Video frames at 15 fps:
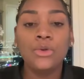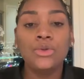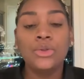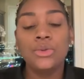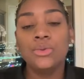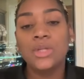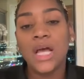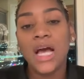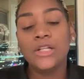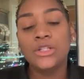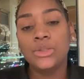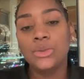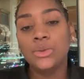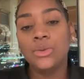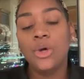you do
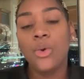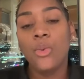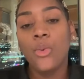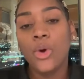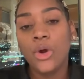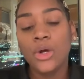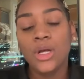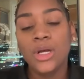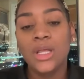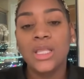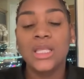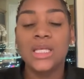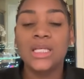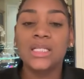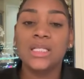not do the
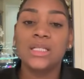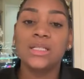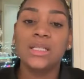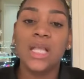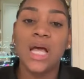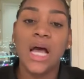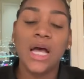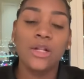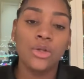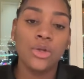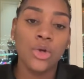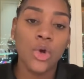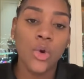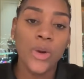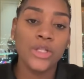work, this is
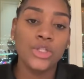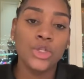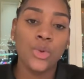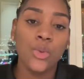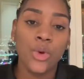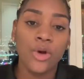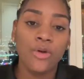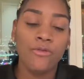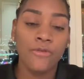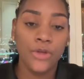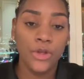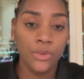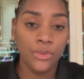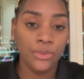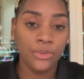not going to work for
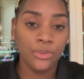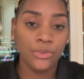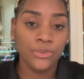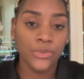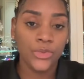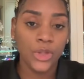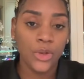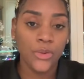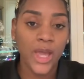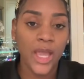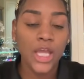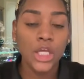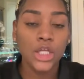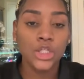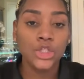you.
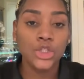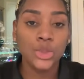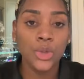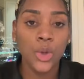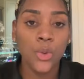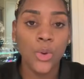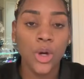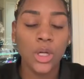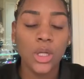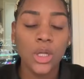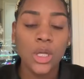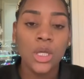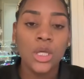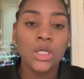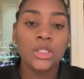Okay? Do the work.
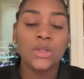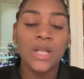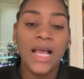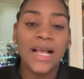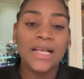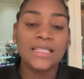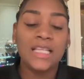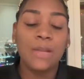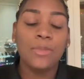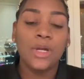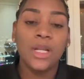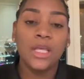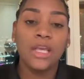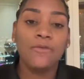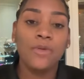So like I said, I'm
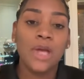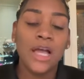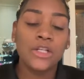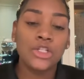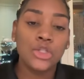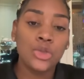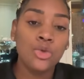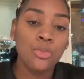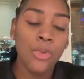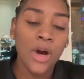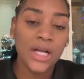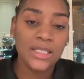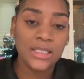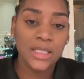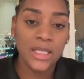going to give you guys two
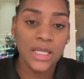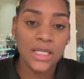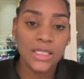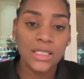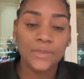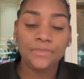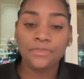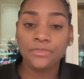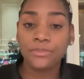parts to this